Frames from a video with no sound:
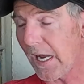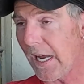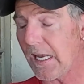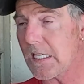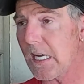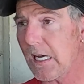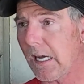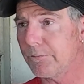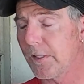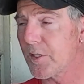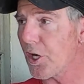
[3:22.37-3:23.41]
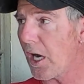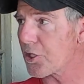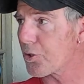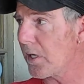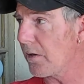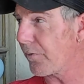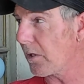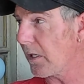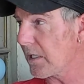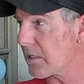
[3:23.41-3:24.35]
And I've lived in Josh Tree
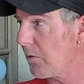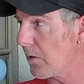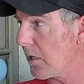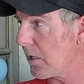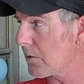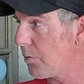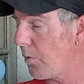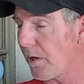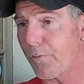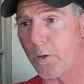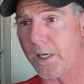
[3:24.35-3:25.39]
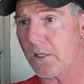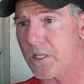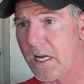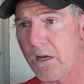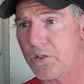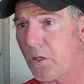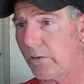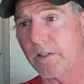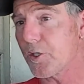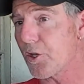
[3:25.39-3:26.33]
for, I guess, going on 24 years now. So
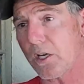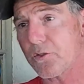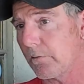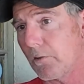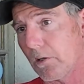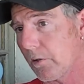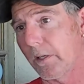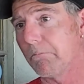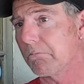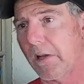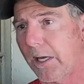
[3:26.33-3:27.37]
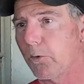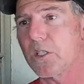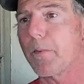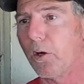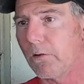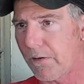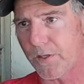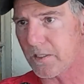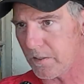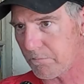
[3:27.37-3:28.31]
I've lived in Josh Tree longer than anywhere else in my whole life.
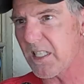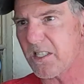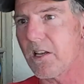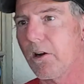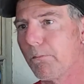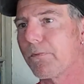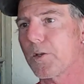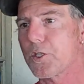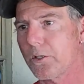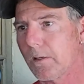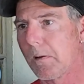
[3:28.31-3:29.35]
This is home for sure.